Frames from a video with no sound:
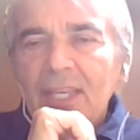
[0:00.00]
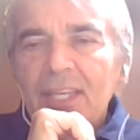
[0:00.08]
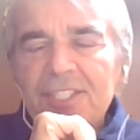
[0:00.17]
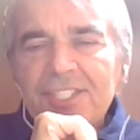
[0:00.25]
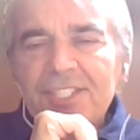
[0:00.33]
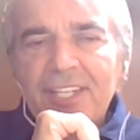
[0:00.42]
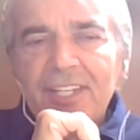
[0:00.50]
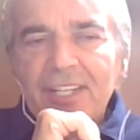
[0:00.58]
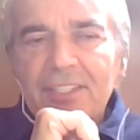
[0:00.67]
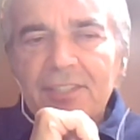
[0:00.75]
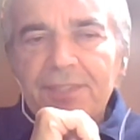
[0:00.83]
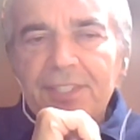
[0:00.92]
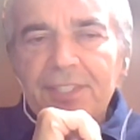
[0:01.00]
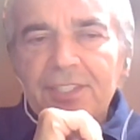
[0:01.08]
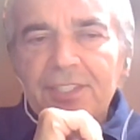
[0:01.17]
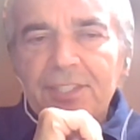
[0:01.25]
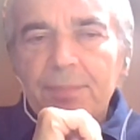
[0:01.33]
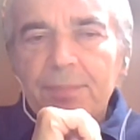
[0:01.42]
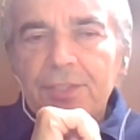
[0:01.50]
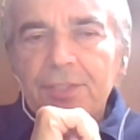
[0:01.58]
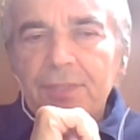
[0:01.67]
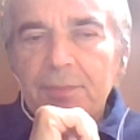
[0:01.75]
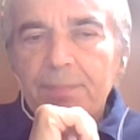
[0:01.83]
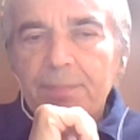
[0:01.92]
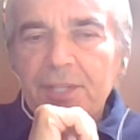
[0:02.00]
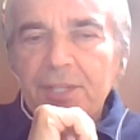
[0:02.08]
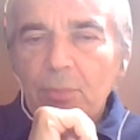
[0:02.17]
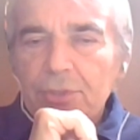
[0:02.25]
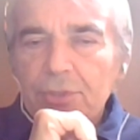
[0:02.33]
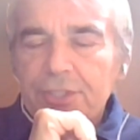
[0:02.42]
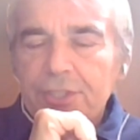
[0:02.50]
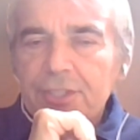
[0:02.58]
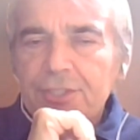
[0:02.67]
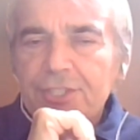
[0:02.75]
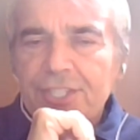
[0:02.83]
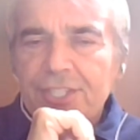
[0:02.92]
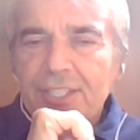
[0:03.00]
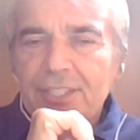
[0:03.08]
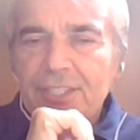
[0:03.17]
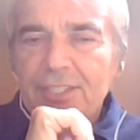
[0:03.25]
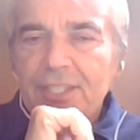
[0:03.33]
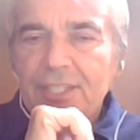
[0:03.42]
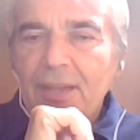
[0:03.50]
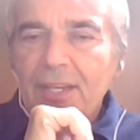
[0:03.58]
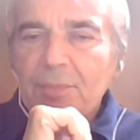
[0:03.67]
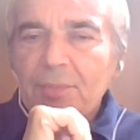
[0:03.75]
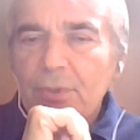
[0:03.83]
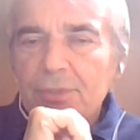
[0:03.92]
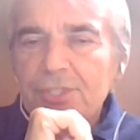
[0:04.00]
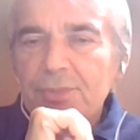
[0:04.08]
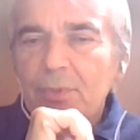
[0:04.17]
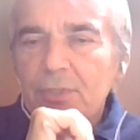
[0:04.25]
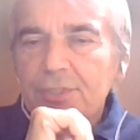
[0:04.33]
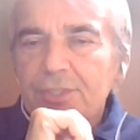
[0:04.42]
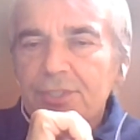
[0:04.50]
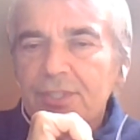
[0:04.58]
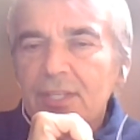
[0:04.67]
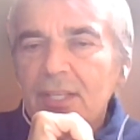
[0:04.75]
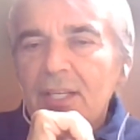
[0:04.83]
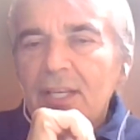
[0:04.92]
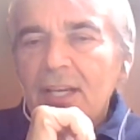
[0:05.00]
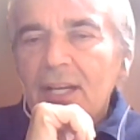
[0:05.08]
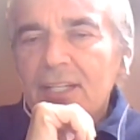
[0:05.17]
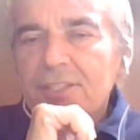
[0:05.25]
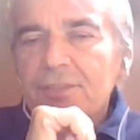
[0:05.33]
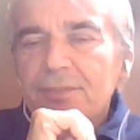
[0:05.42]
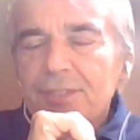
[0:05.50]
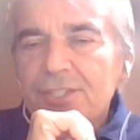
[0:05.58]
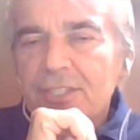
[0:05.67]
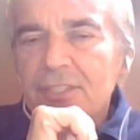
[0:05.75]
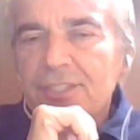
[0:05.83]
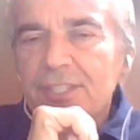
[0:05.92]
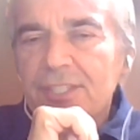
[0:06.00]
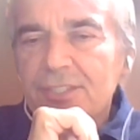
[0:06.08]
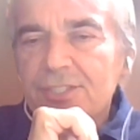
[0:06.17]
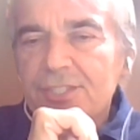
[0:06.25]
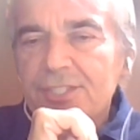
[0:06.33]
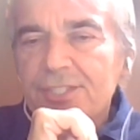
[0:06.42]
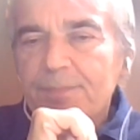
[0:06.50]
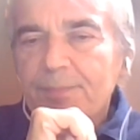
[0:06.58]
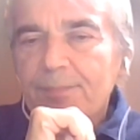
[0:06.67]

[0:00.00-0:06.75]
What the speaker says: Is there an affinity between pre-modern Christianity and post-modern artificial intelligence?